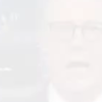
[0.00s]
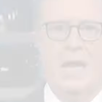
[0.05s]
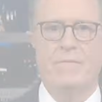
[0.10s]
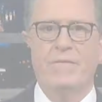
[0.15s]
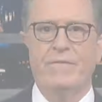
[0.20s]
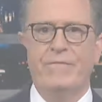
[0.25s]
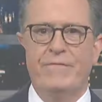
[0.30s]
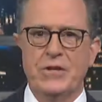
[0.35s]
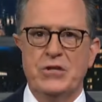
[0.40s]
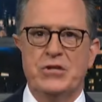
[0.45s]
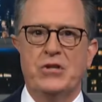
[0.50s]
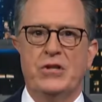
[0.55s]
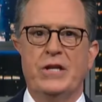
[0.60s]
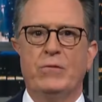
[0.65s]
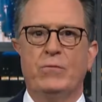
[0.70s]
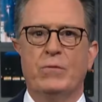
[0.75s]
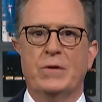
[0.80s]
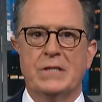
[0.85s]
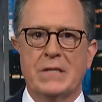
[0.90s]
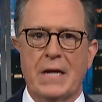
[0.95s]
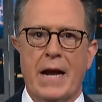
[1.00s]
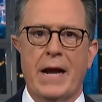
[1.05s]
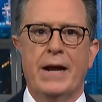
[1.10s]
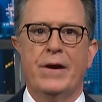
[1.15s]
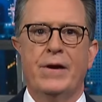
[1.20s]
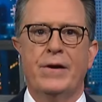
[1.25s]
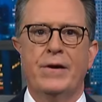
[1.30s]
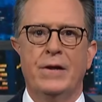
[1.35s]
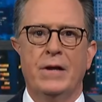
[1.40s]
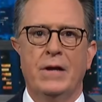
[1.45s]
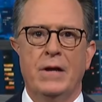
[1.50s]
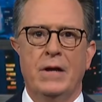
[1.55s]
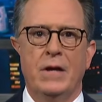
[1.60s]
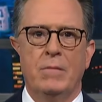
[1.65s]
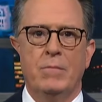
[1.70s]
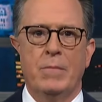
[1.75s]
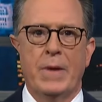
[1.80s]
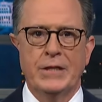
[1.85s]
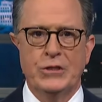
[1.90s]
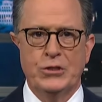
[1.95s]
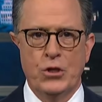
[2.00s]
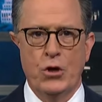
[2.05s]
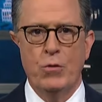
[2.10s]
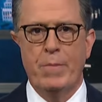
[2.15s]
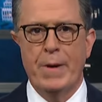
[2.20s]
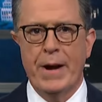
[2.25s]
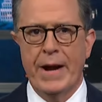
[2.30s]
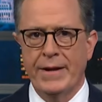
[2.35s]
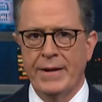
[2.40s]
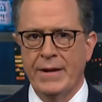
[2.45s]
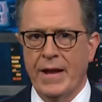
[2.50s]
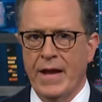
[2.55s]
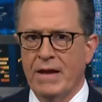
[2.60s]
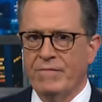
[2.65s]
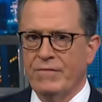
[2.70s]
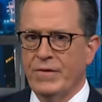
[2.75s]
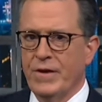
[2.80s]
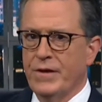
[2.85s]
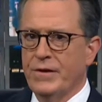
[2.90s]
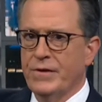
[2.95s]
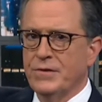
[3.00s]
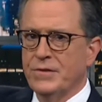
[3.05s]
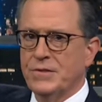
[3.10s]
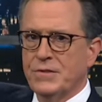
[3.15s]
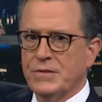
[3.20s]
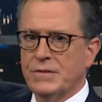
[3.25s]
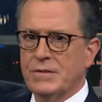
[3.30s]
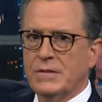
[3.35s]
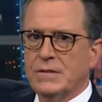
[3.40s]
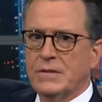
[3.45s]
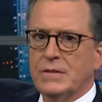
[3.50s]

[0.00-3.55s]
I have officially retired my Joe Biden aviators.